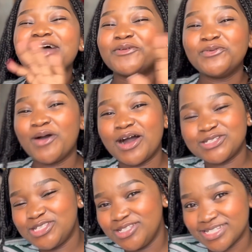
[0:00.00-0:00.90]
I don't know how
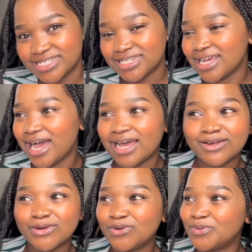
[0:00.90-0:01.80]
to use it. I
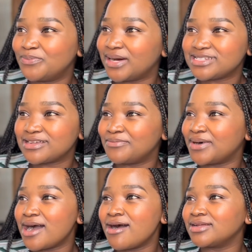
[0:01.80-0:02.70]
don't know much
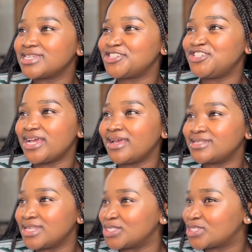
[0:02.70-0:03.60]
about
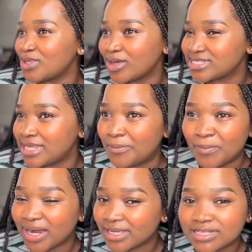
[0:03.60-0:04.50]
shares and stocks and
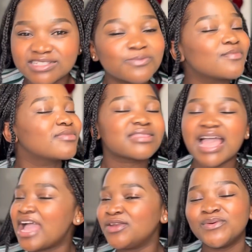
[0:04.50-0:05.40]
markets.
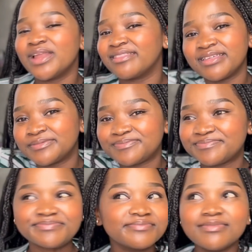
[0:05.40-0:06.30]
I know nothing,
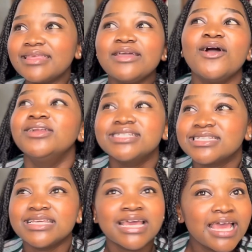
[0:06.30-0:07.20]

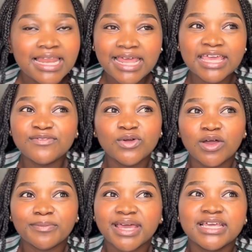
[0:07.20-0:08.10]
honestly. Like even
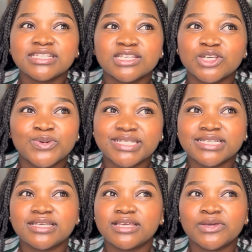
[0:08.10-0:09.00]
on my easy
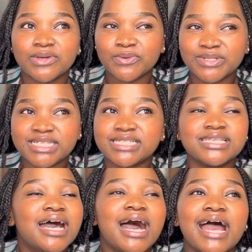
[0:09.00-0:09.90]
equities,
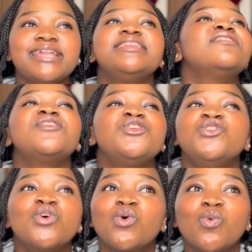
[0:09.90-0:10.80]
I never
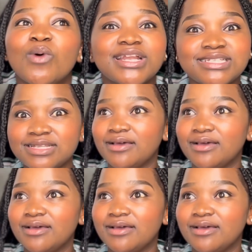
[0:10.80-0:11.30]
know what